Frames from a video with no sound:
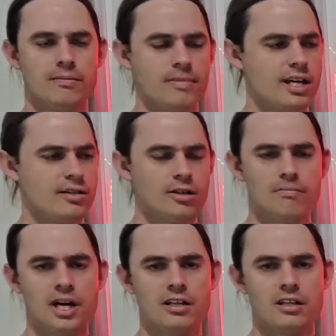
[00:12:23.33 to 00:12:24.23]
made no
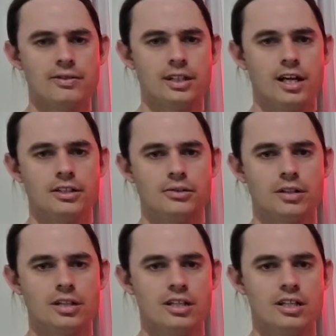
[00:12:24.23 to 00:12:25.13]
money over the last
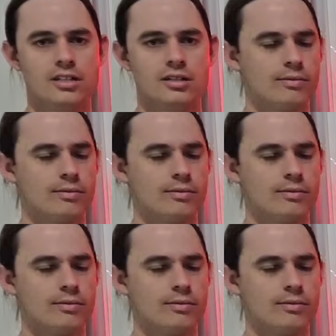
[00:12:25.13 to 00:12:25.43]
3 years.